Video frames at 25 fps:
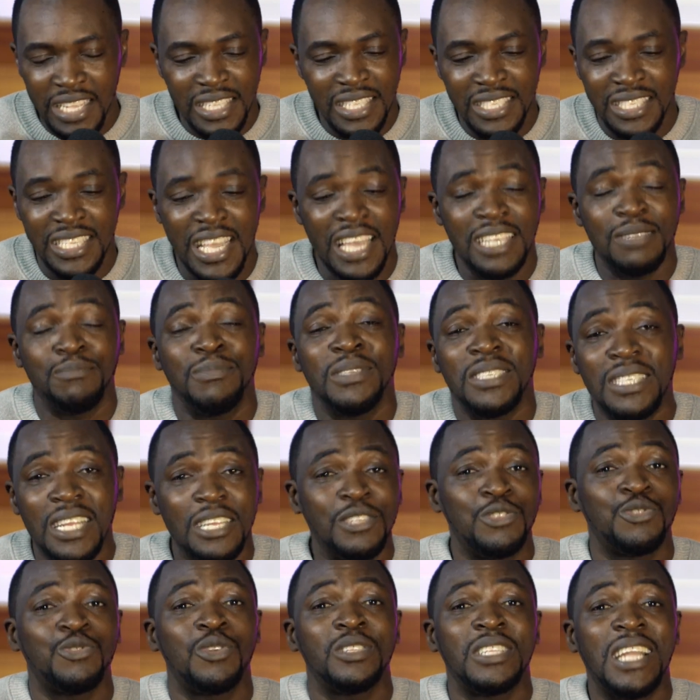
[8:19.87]
this guy
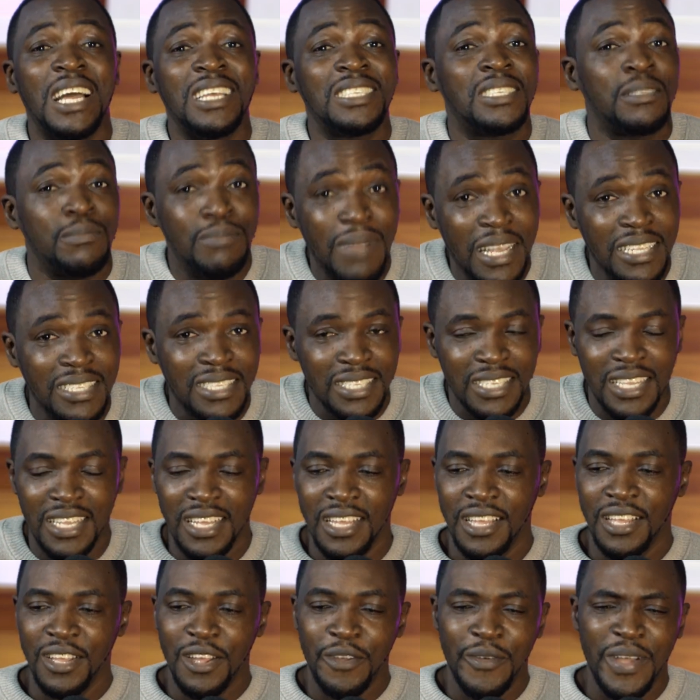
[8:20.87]
is not that smart,
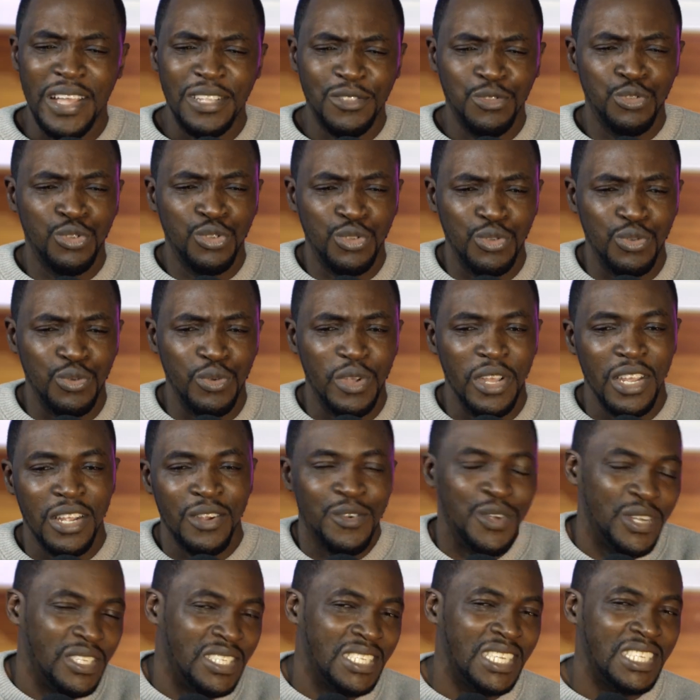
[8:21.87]
right, to
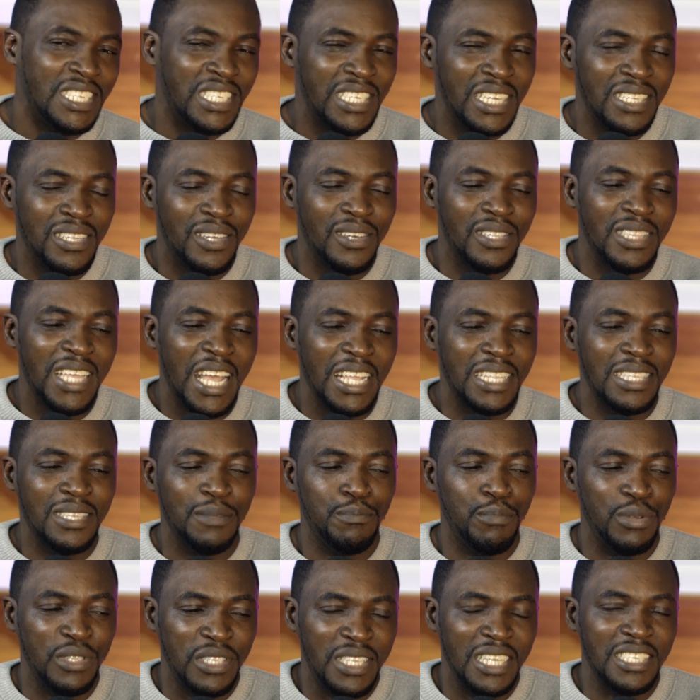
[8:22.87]
create a channel
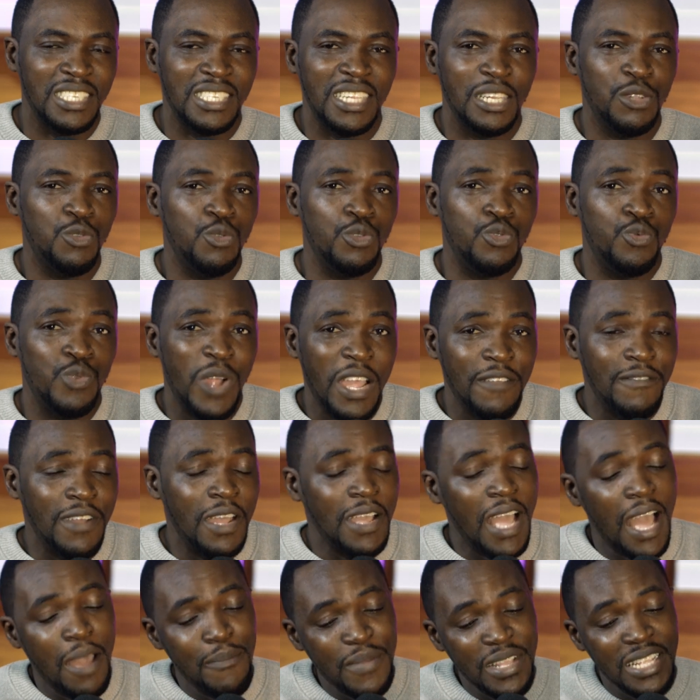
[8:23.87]
that potential could
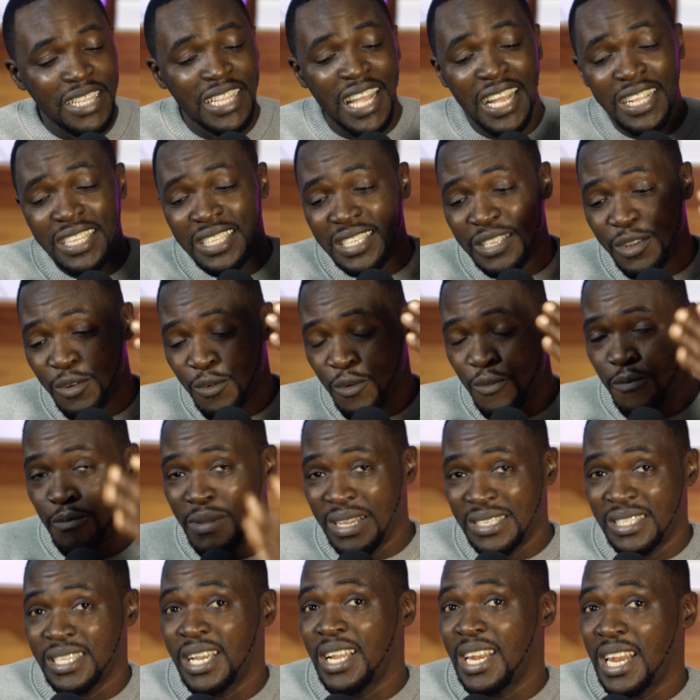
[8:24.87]
rival. I mean, that
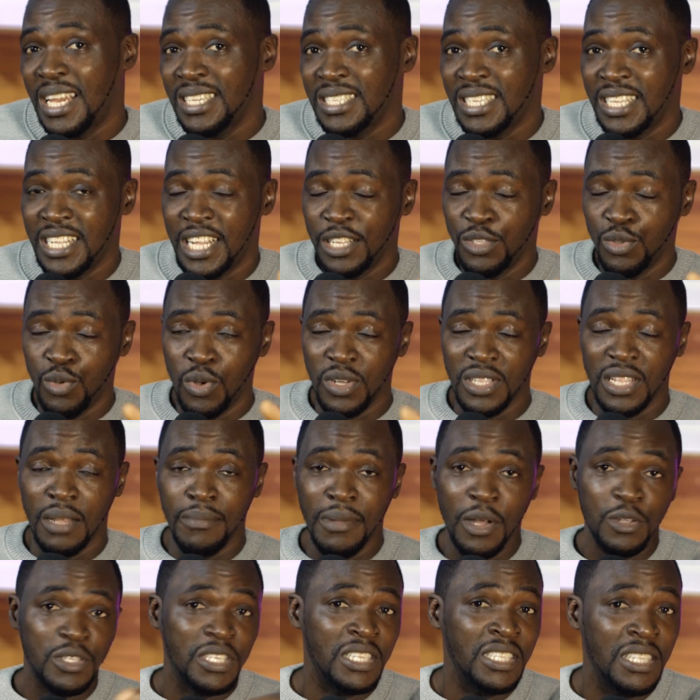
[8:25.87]
masterclass that I talked
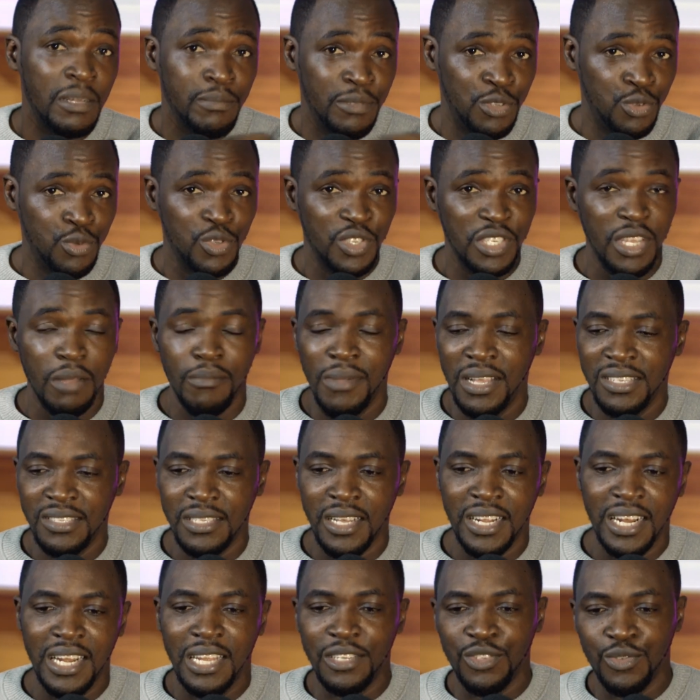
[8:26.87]
about in the social
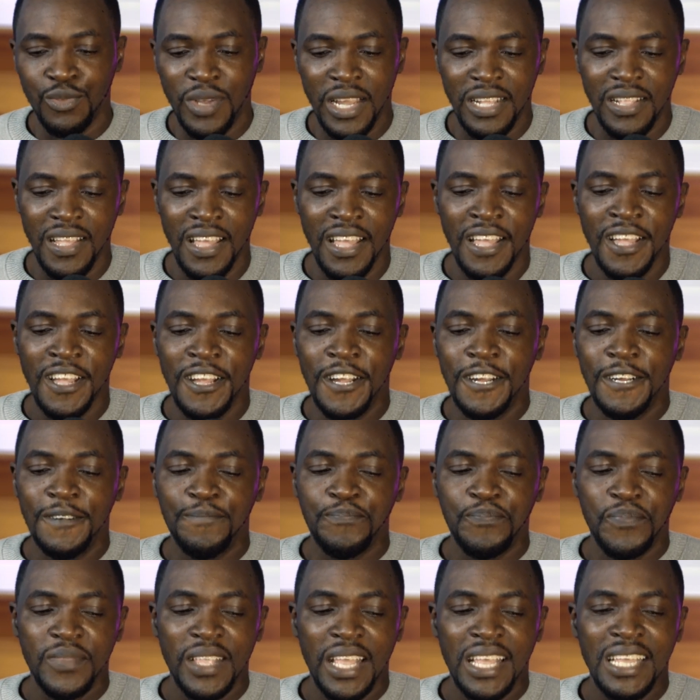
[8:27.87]
masterclass, right?
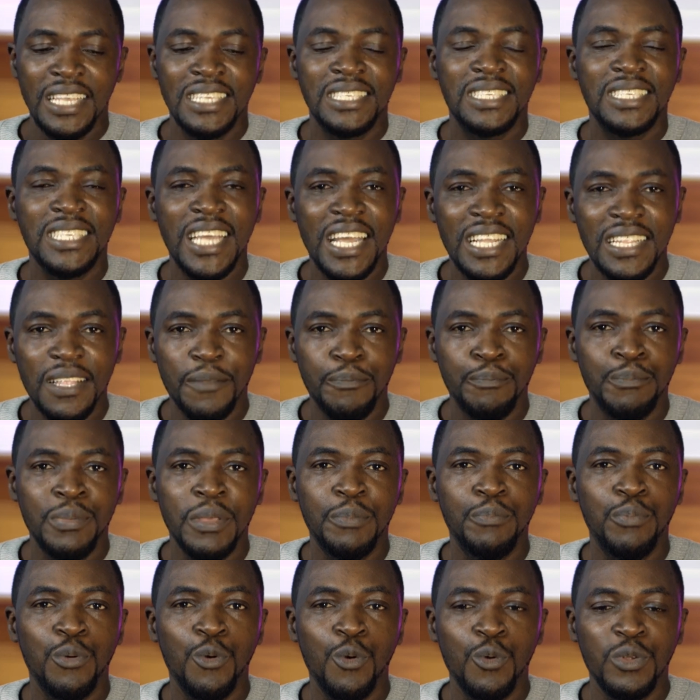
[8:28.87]
He said
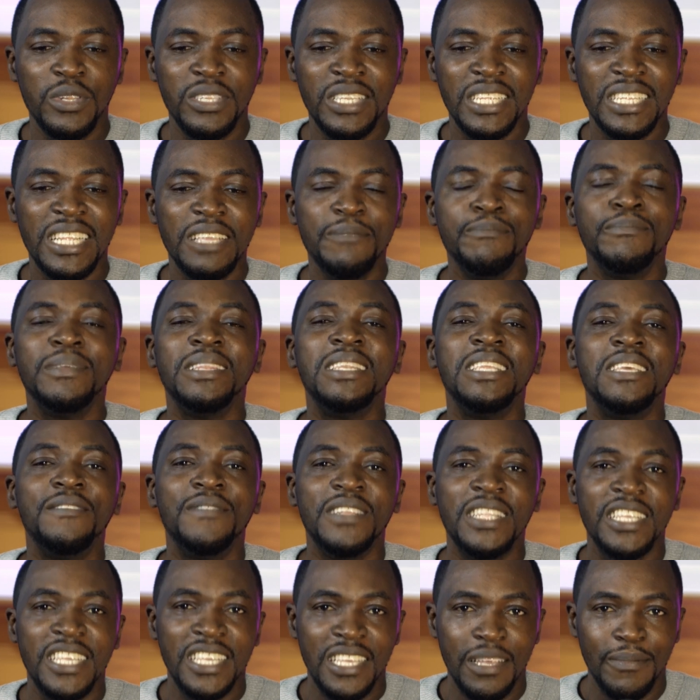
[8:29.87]
people didn't
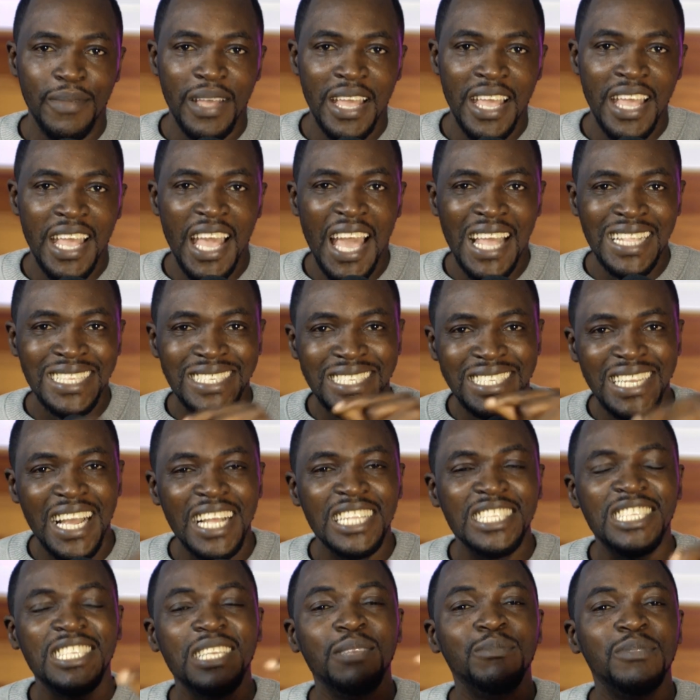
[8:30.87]
believe in him, and
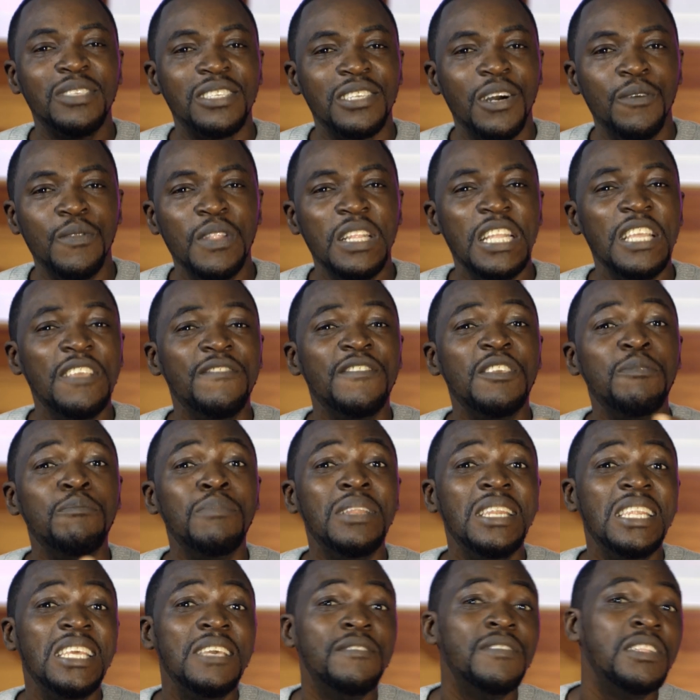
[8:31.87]
Scanty himself didn't even
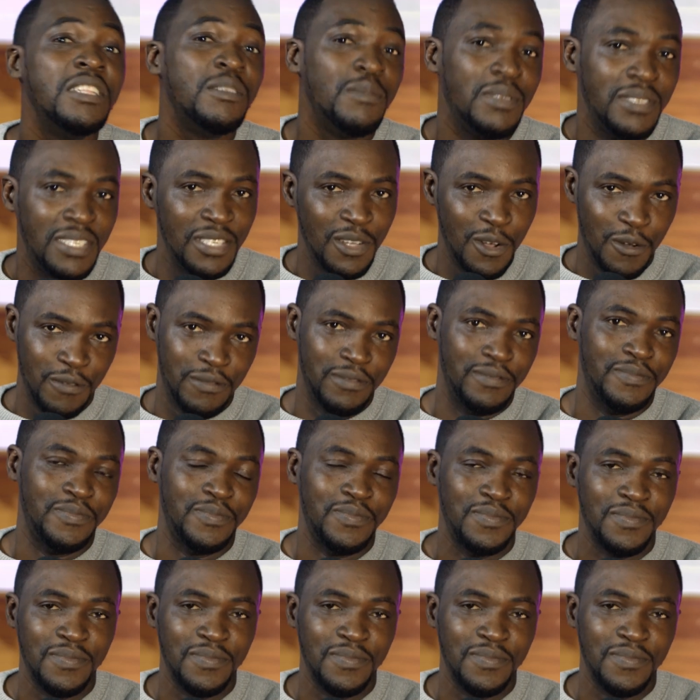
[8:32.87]
believe in himself,